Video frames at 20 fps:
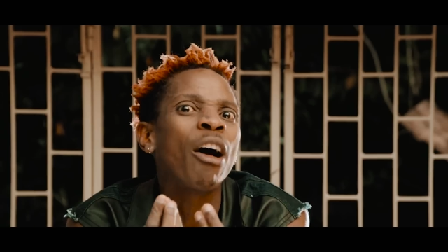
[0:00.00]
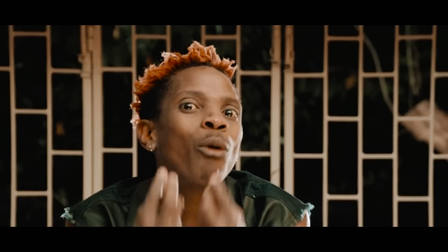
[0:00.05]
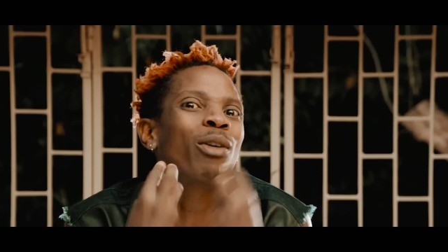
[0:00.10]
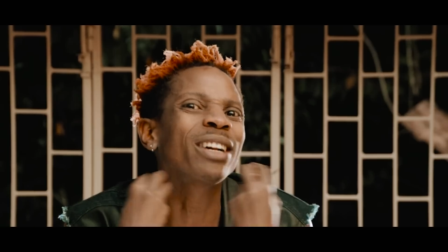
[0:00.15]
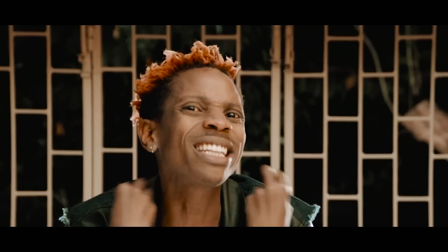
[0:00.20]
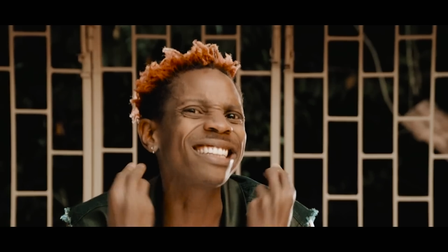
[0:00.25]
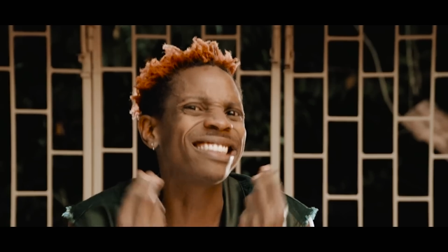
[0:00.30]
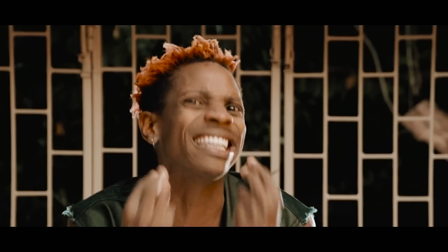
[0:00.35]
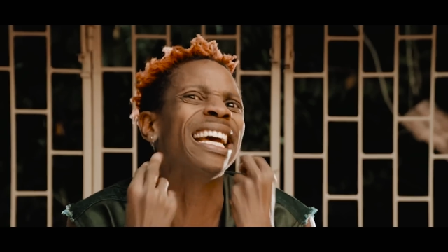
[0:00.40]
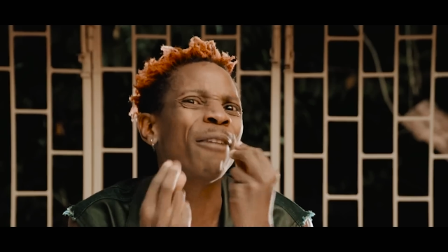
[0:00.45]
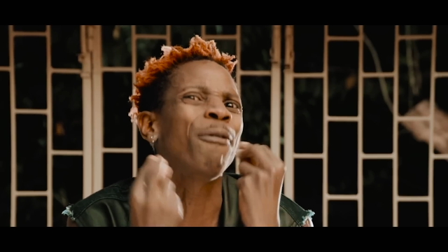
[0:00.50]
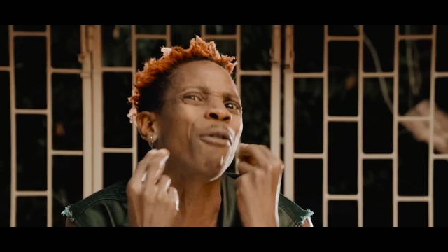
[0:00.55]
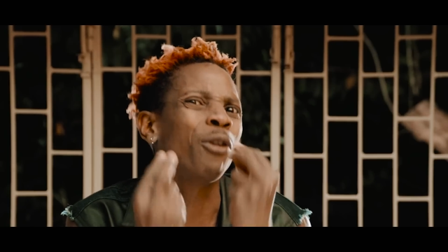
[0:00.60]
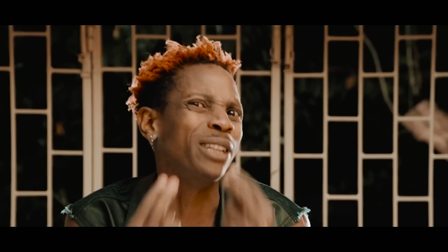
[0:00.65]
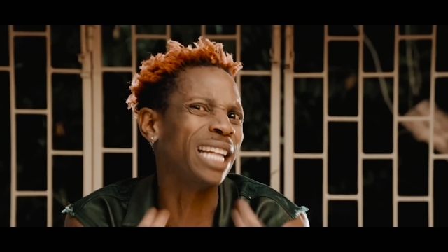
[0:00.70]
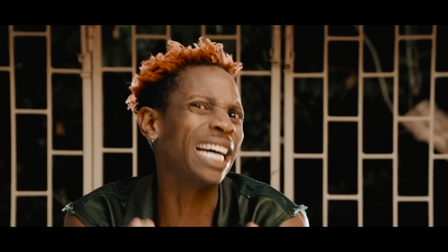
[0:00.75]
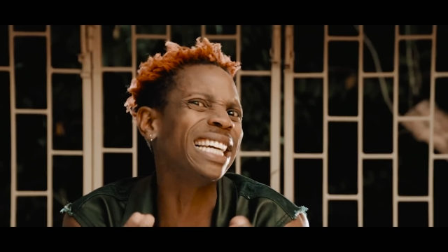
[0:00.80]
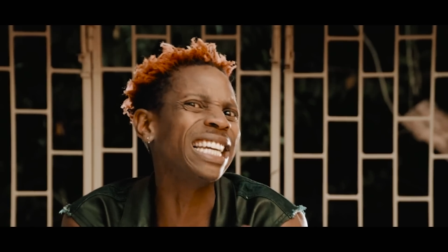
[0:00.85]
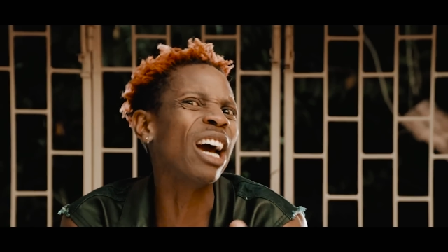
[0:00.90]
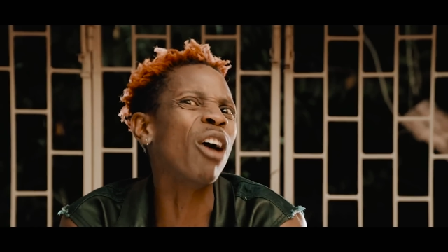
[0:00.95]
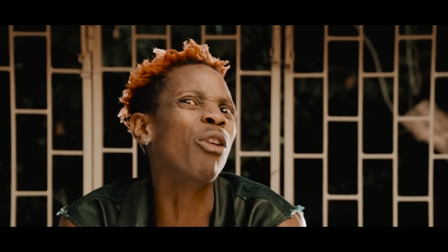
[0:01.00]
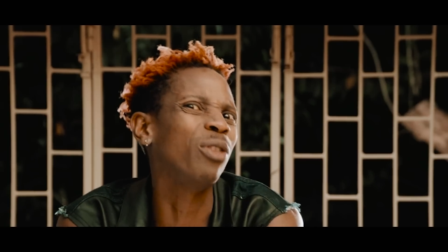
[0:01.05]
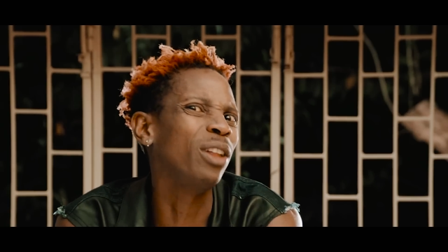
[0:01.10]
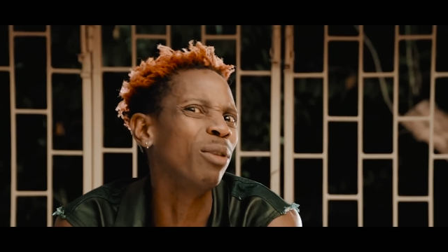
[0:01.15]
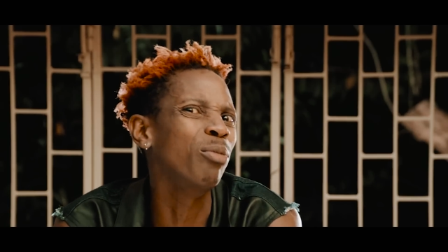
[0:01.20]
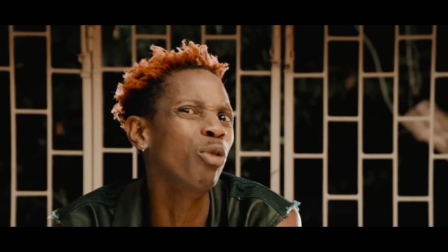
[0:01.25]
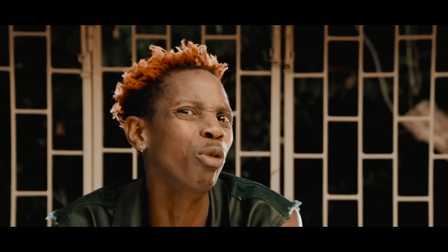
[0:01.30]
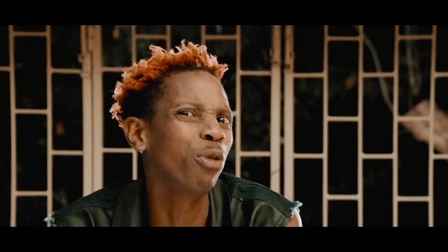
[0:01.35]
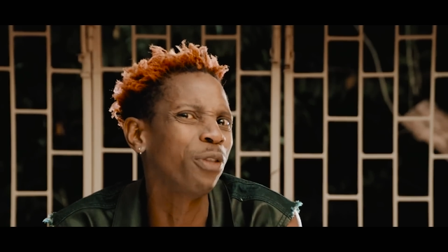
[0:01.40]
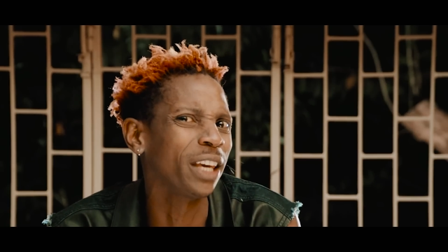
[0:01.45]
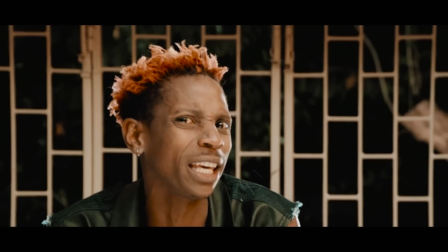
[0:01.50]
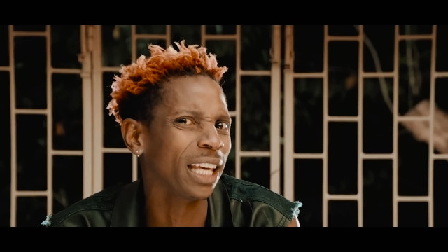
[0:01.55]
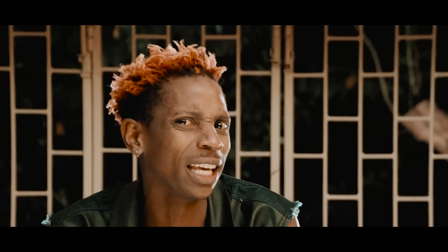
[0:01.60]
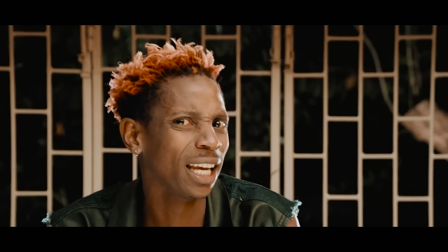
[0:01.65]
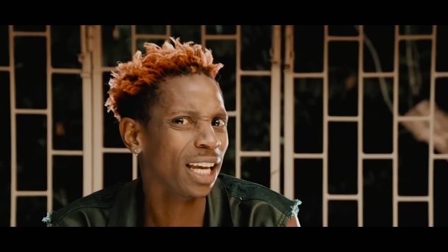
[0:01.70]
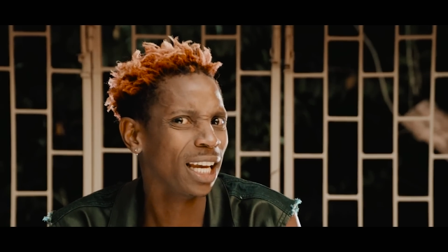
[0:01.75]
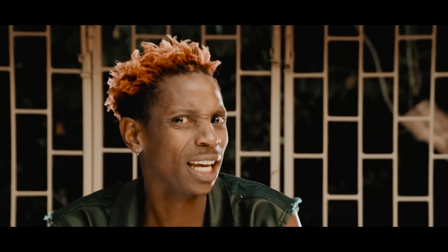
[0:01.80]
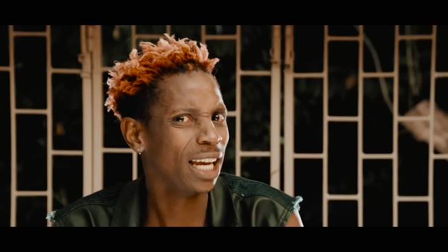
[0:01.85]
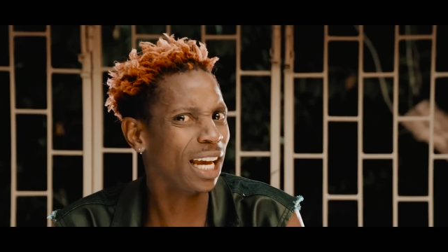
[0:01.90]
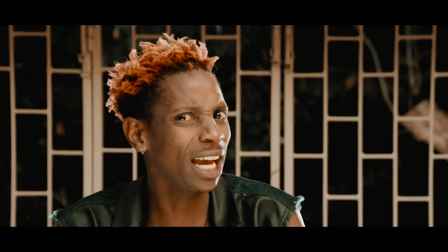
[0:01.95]
What is the Efo Nanya of the movie?
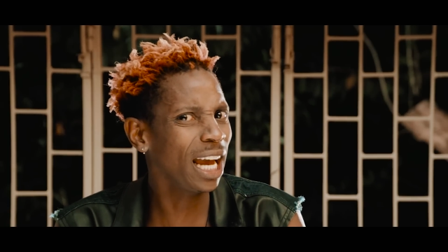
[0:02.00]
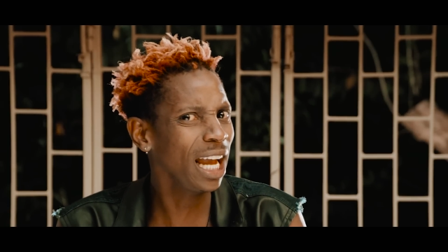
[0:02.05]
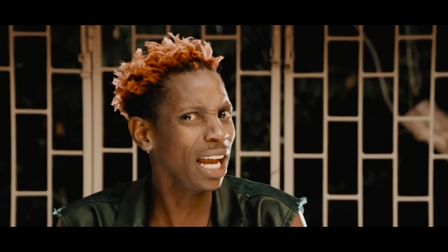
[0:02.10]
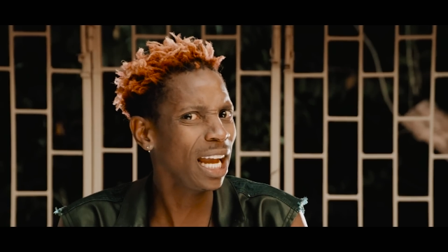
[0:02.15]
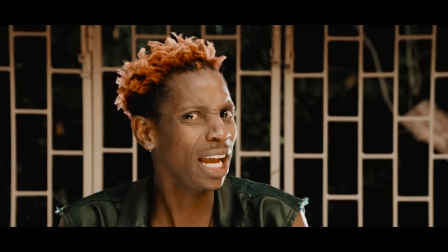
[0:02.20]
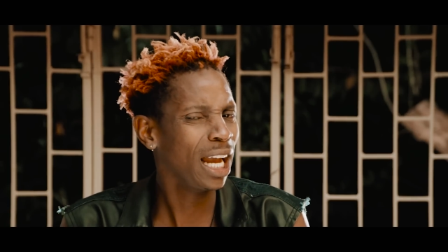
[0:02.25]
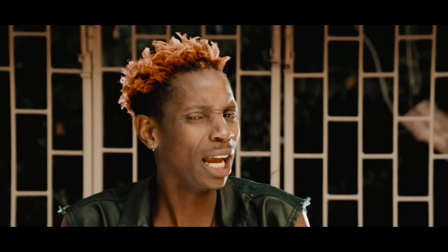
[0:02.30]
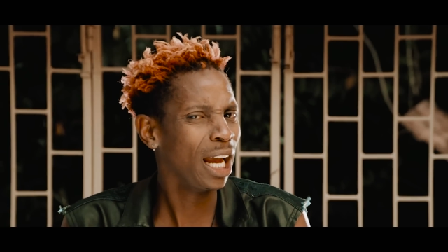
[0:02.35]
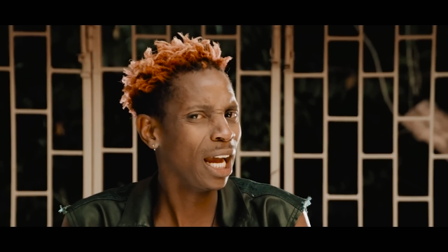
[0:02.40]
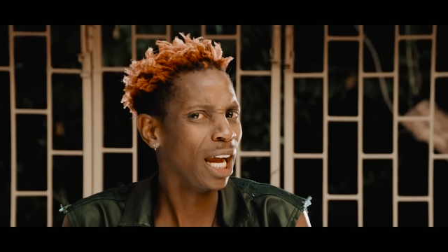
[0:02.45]
Eh?